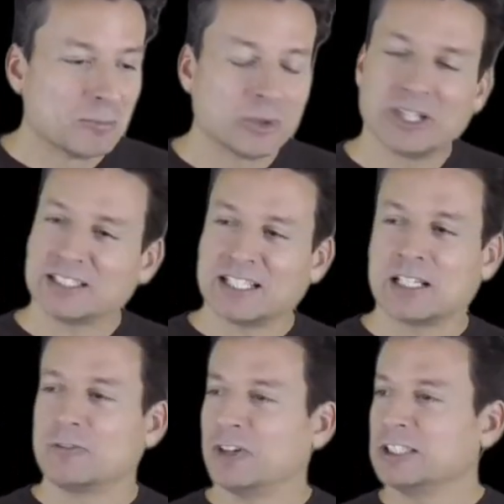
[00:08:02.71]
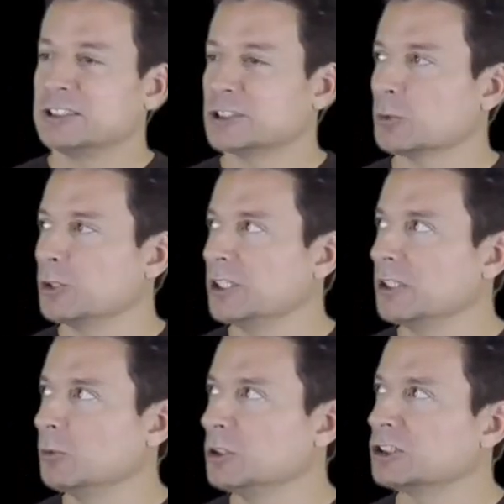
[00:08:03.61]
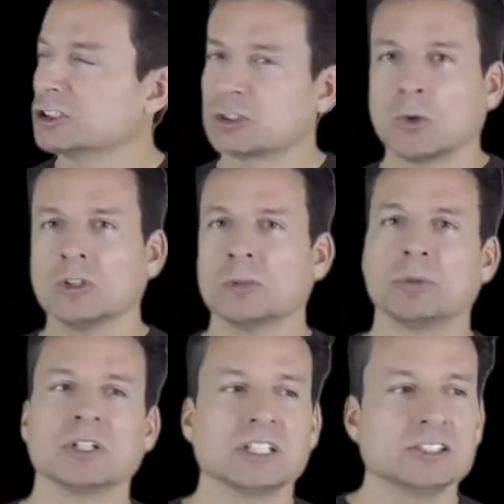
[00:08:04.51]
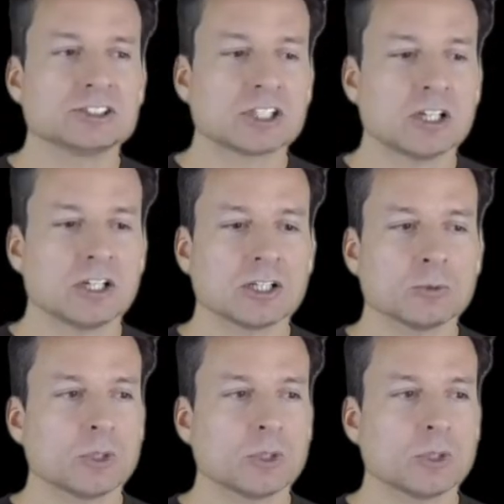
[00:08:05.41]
boy, on that adventure, we stole a police car,